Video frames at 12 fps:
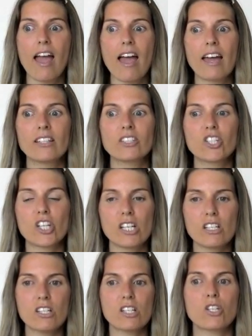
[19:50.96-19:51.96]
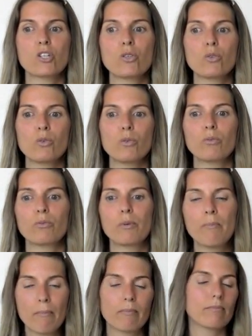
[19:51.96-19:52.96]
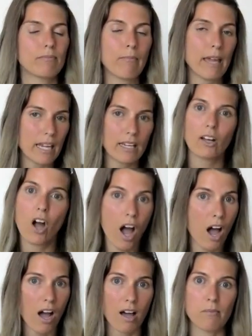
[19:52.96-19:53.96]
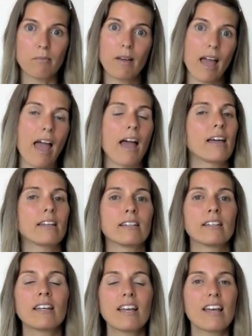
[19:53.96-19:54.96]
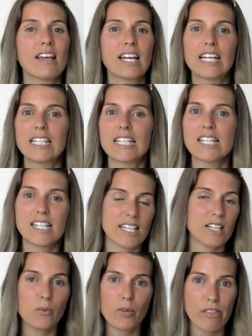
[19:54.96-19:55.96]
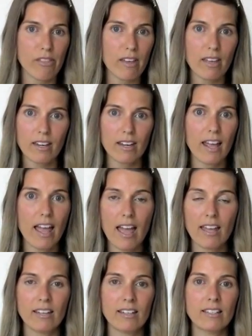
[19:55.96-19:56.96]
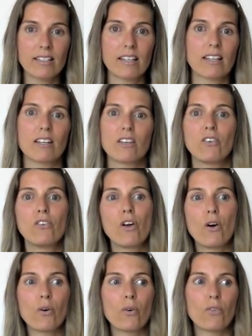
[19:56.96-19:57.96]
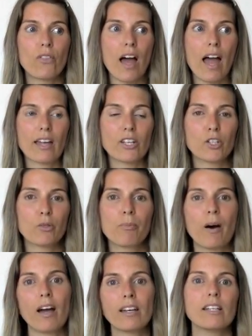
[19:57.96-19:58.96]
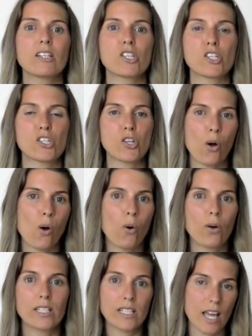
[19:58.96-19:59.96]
and just to remain calm and stick with it and know that your body is so